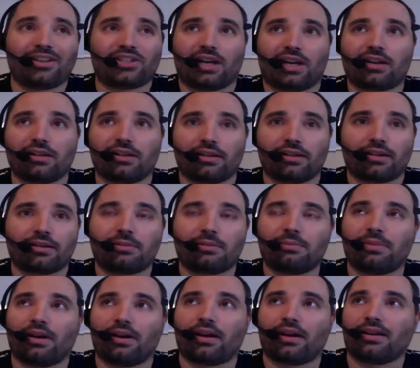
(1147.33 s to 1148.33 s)
juggling,
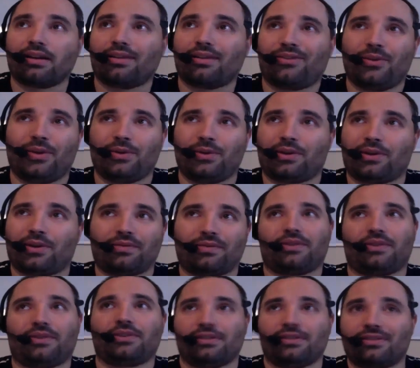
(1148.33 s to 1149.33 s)
but if you want to do
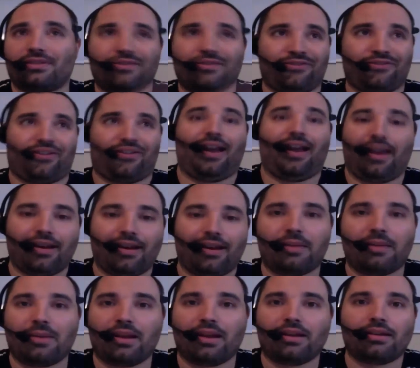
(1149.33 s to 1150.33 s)
conversions, fine. I
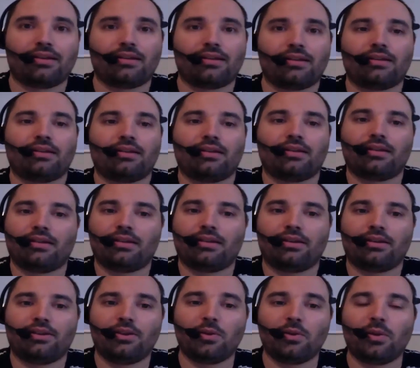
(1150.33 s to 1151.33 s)
mean, you